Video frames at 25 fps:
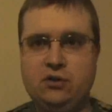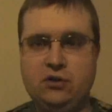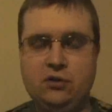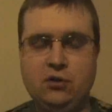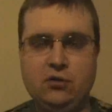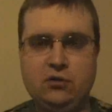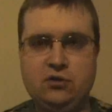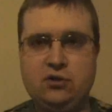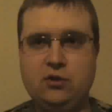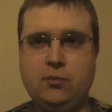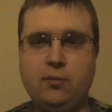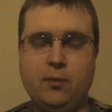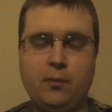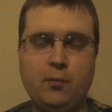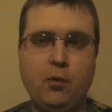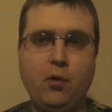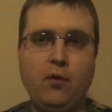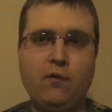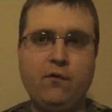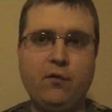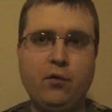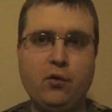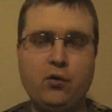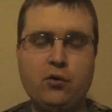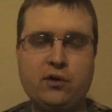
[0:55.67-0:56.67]
you know, Super Bowl
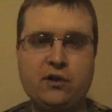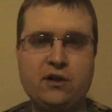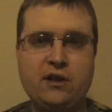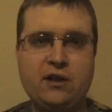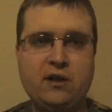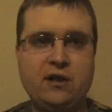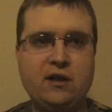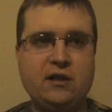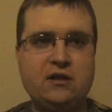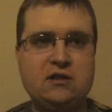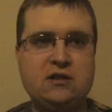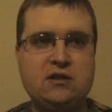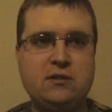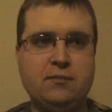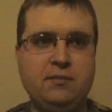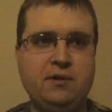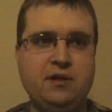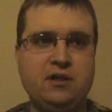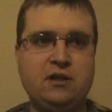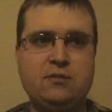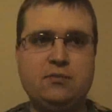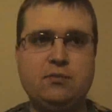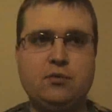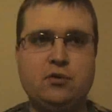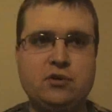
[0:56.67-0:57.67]
40 against the
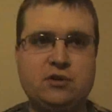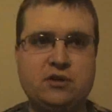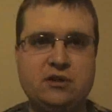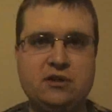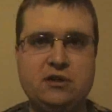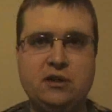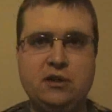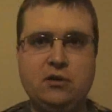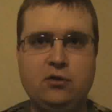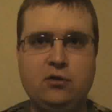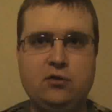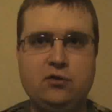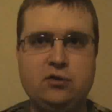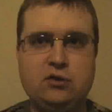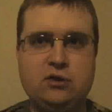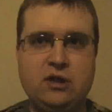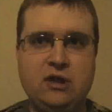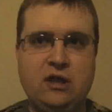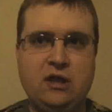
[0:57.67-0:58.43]
Pittsburgh Steelers,